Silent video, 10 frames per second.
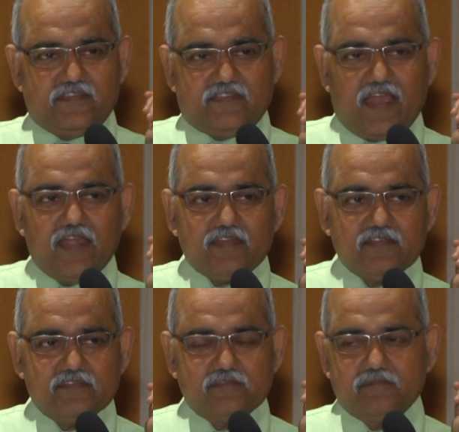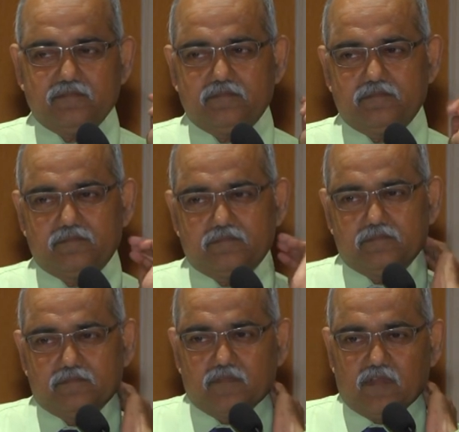is that
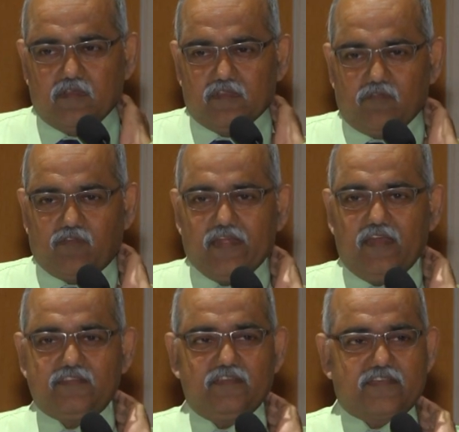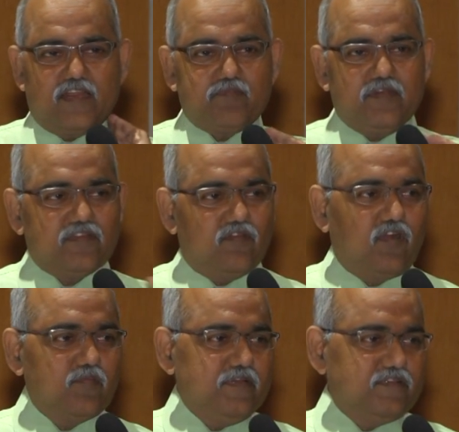the financial statements have
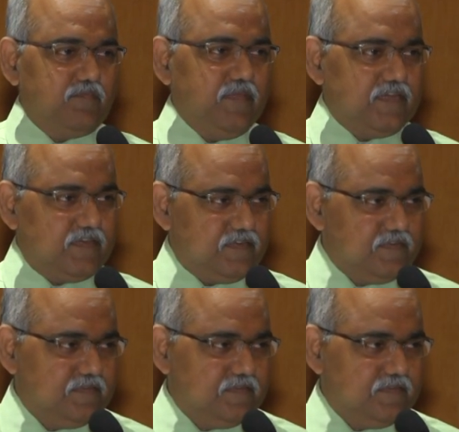not been submitted.